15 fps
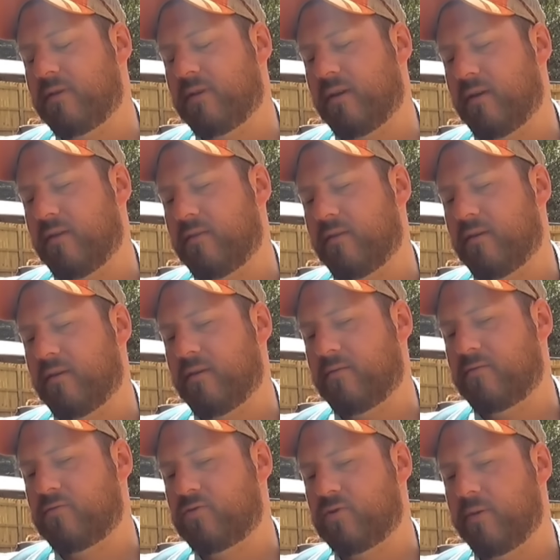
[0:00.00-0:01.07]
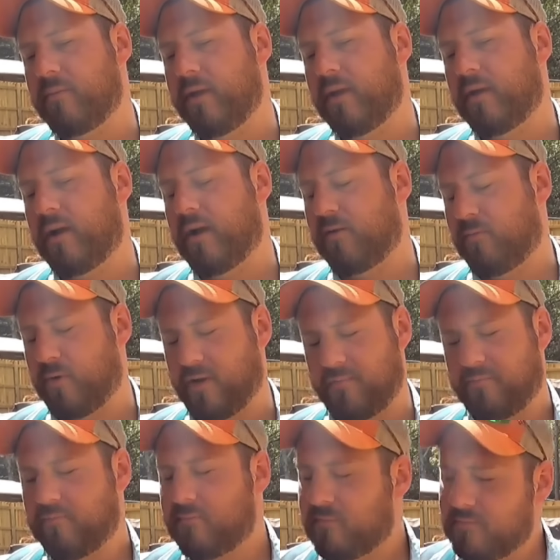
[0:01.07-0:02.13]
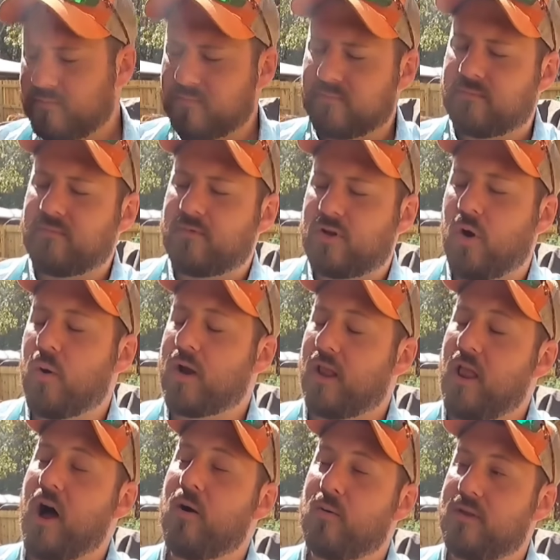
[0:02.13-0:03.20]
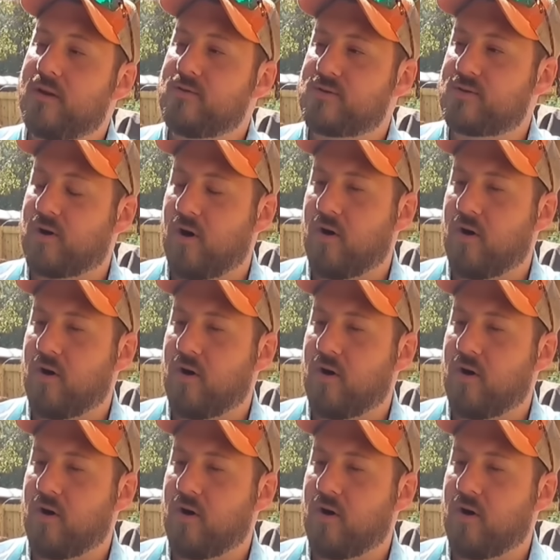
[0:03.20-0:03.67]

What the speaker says: the trimming, going along with those